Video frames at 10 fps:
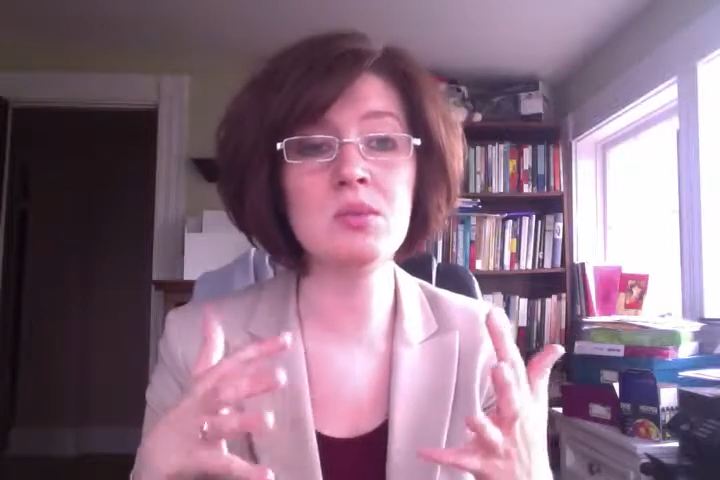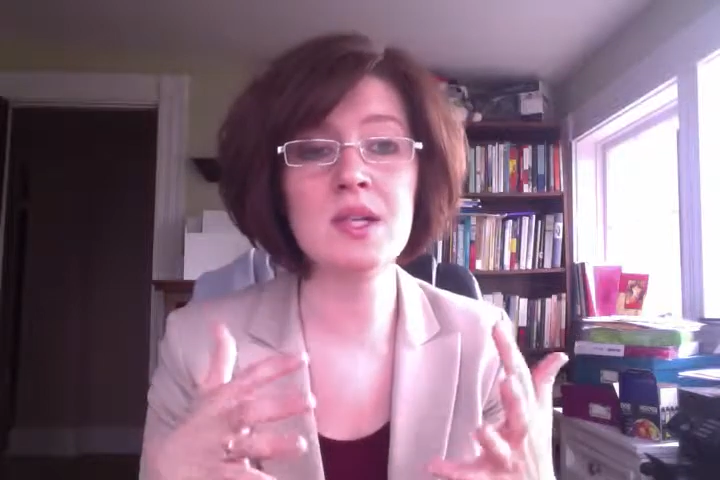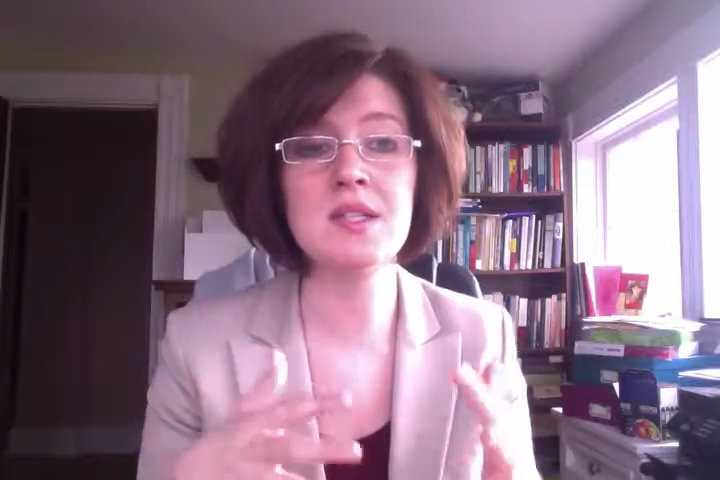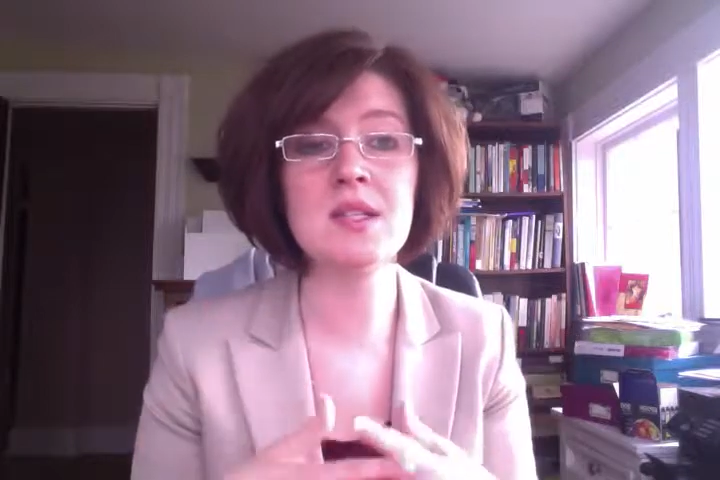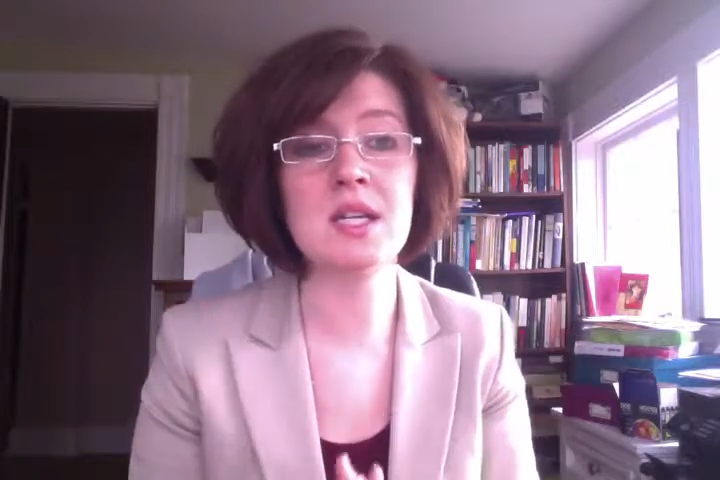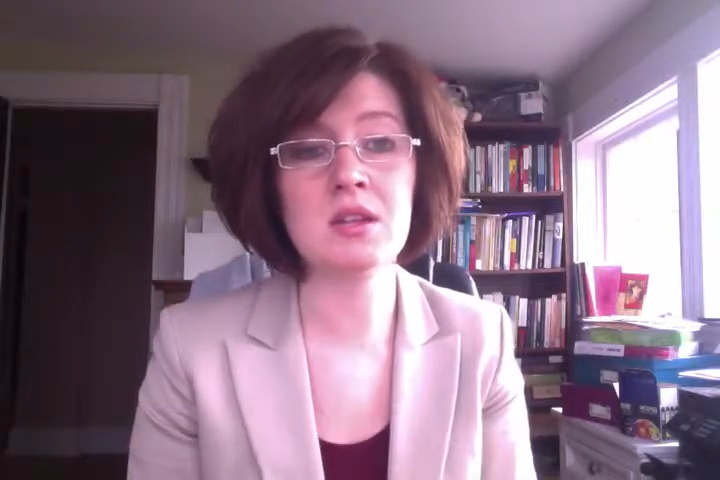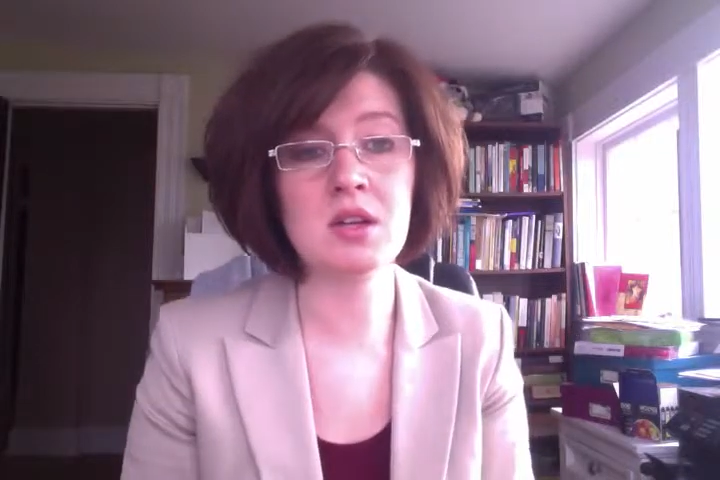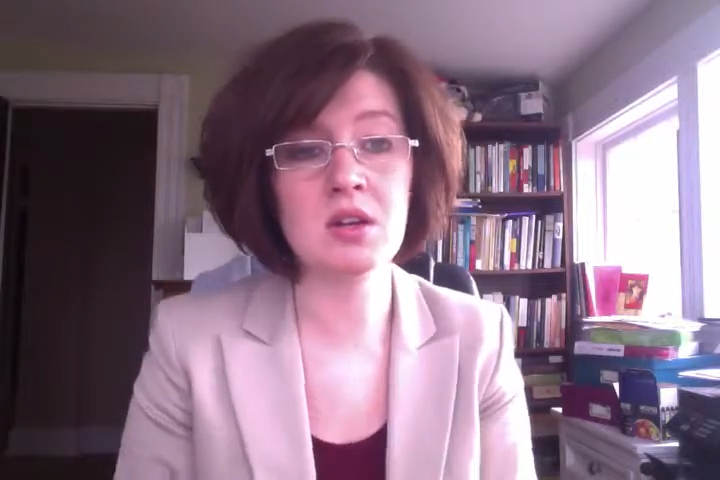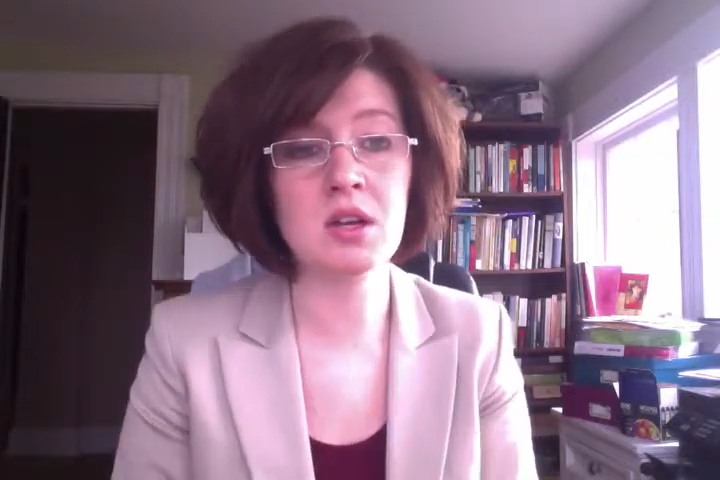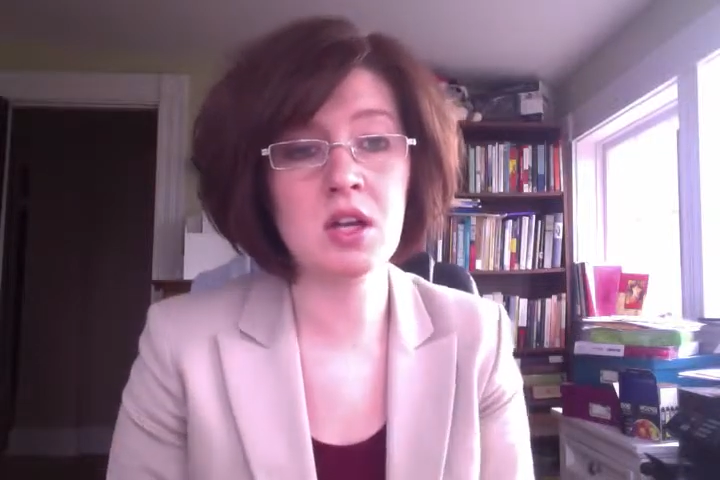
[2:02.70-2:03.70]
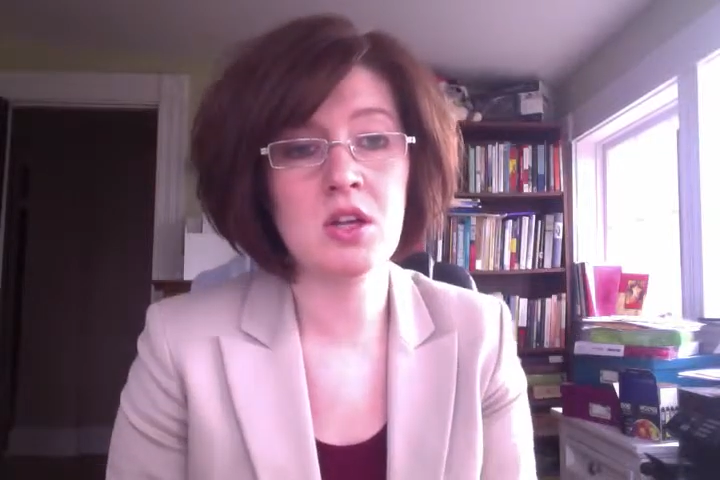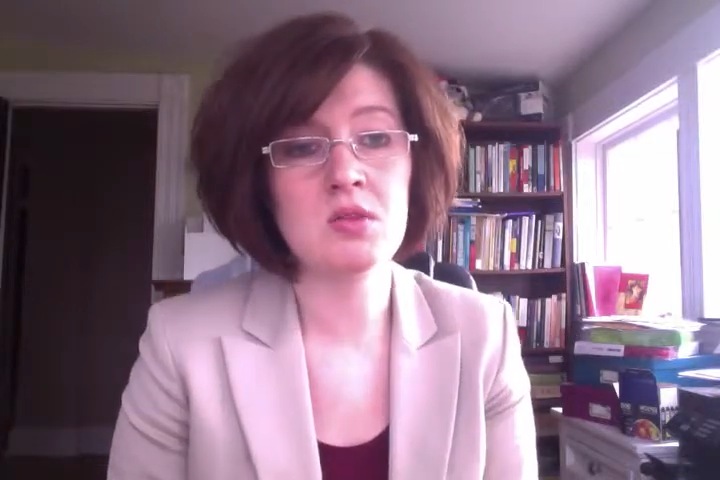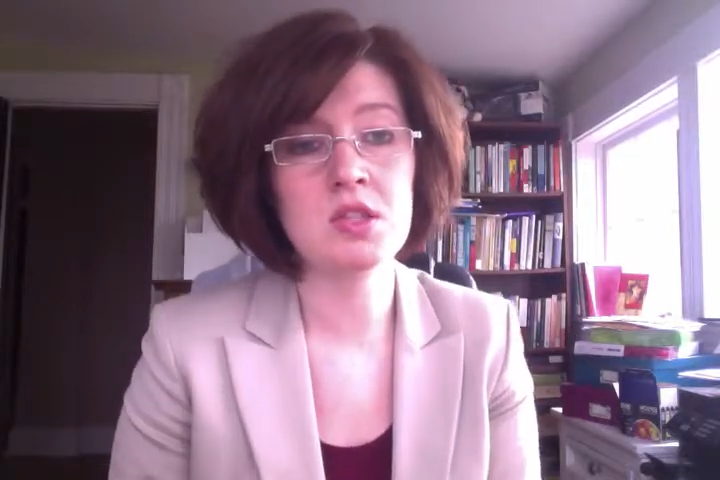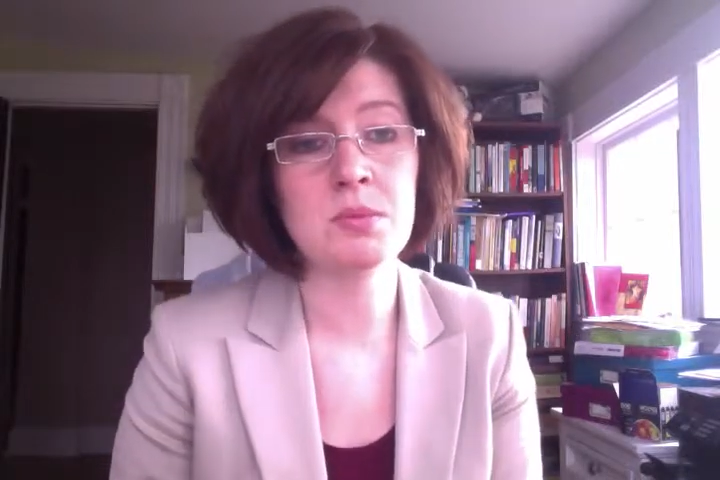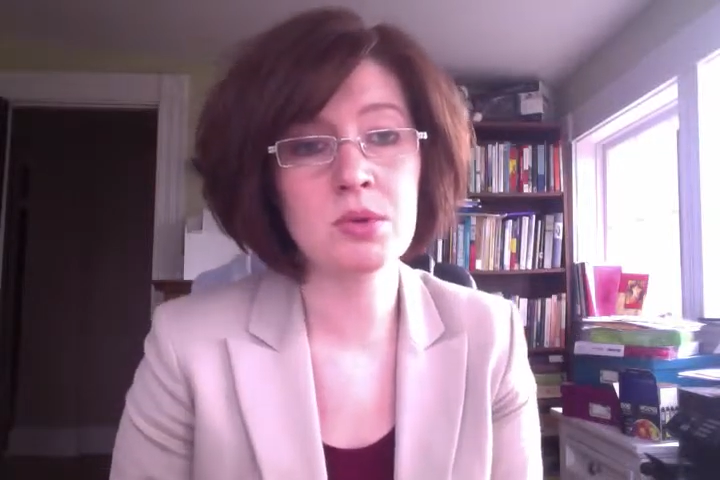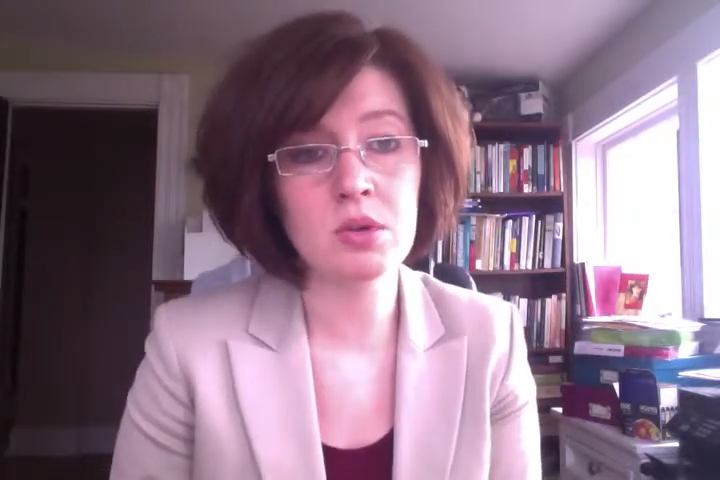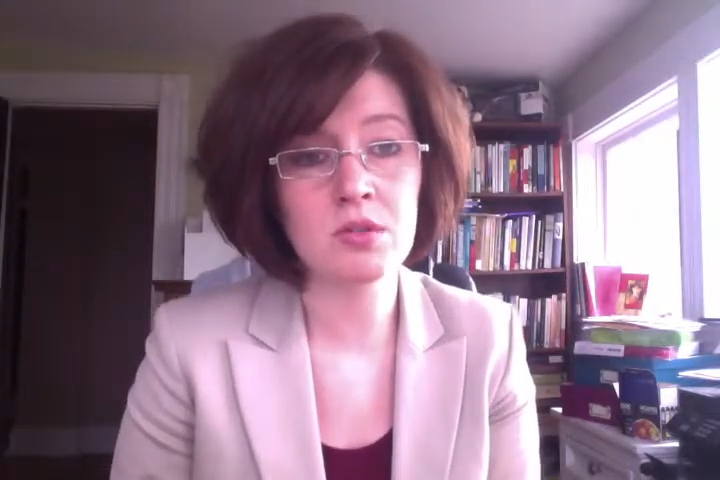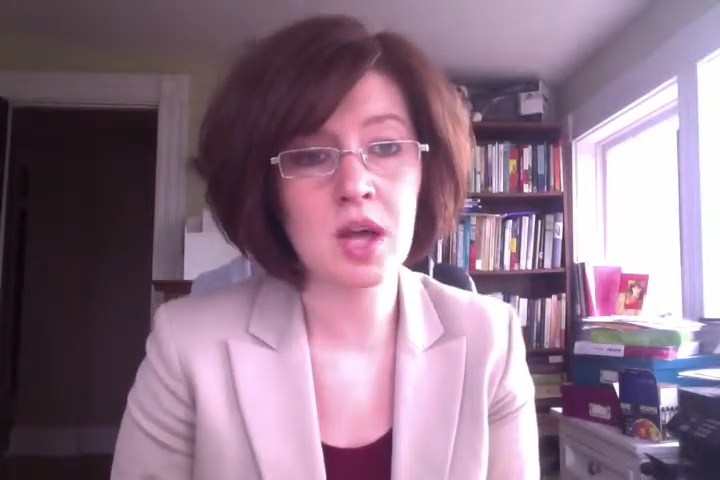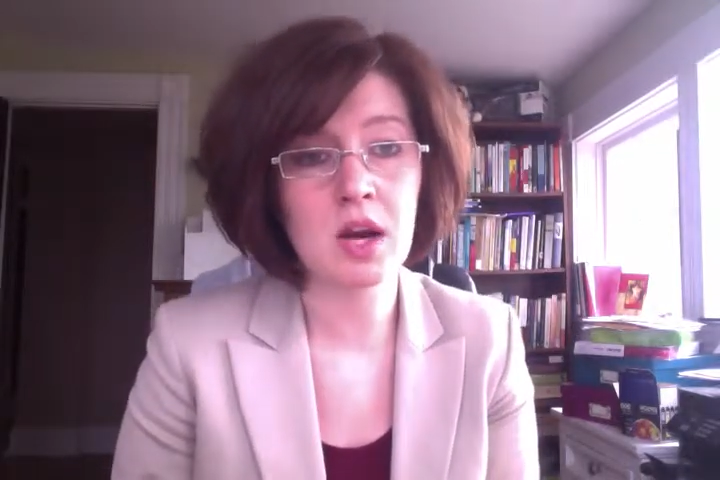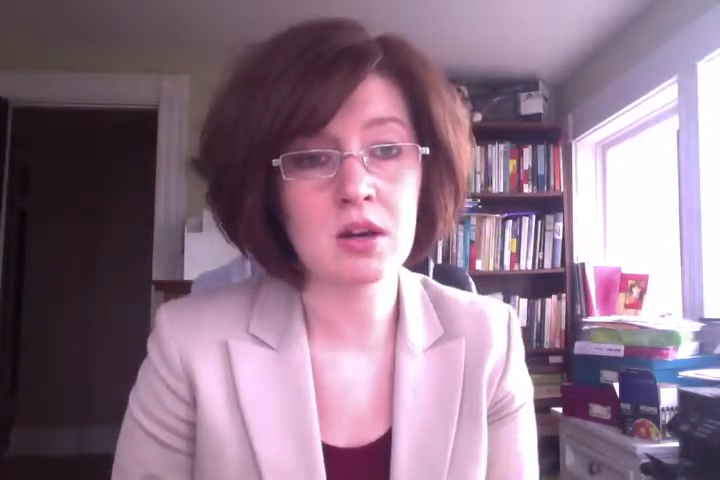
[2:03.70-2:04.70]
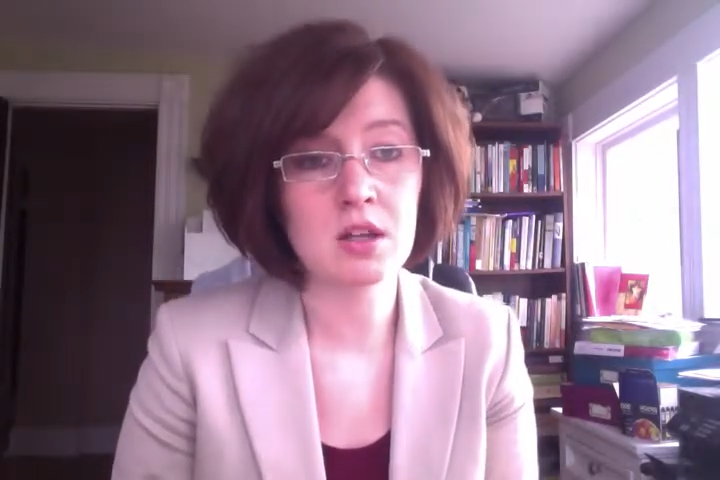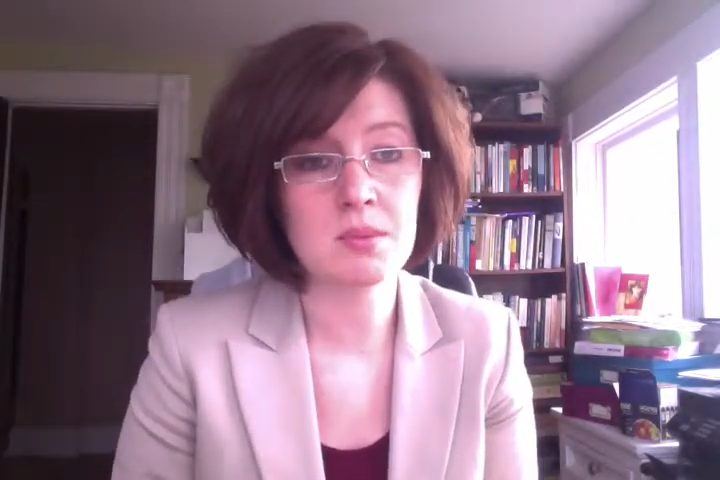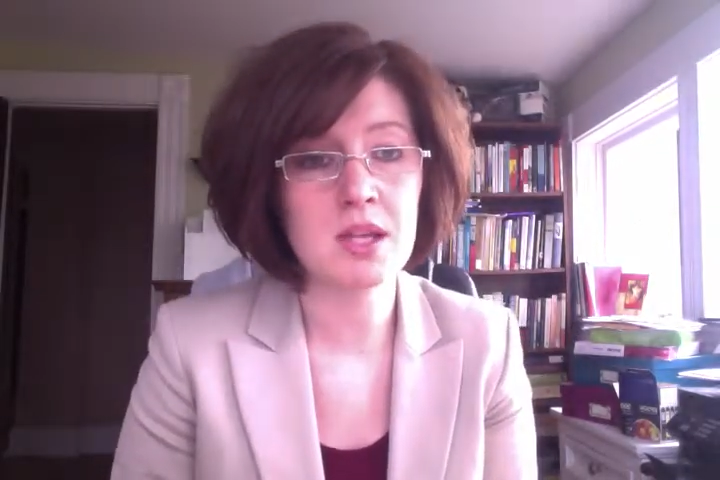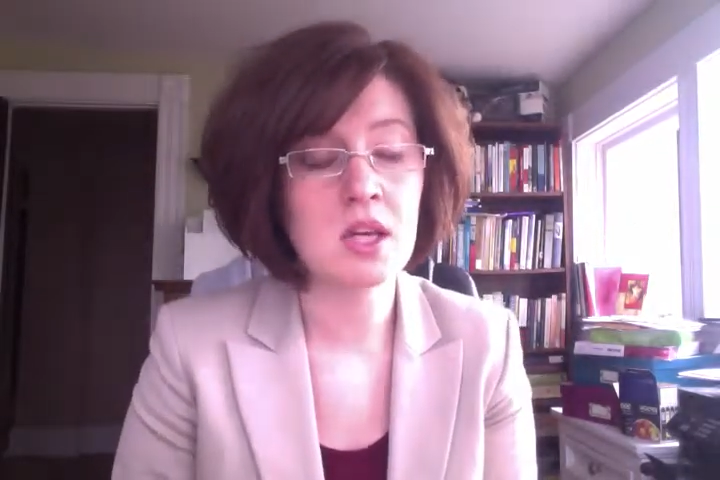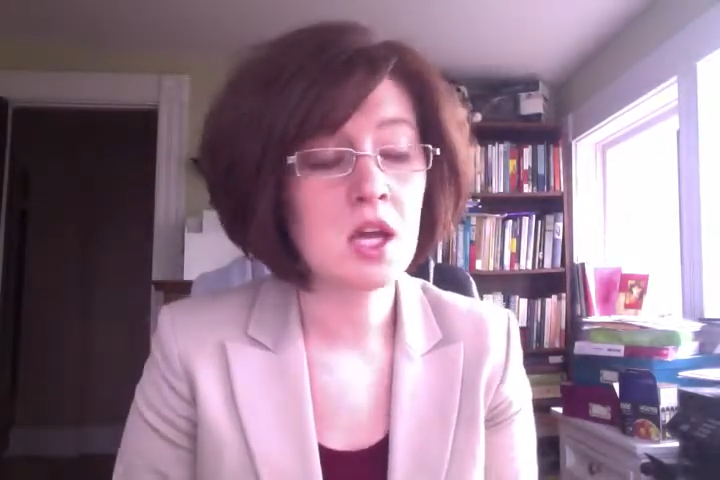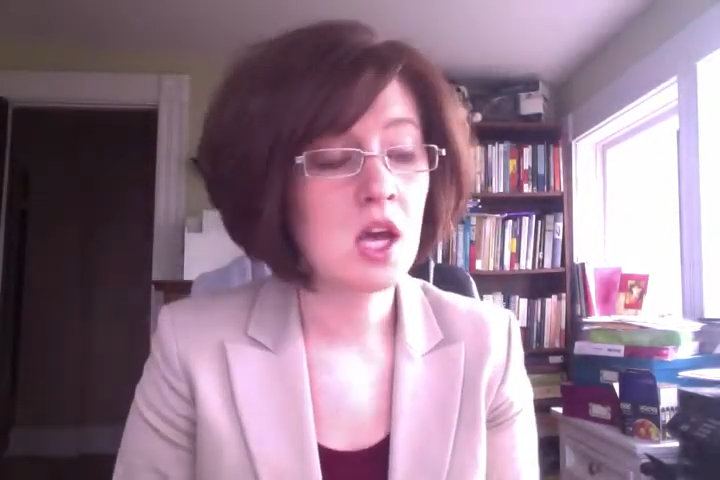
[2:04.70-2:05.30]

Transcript: reasoning that you're going to use to prove that argument.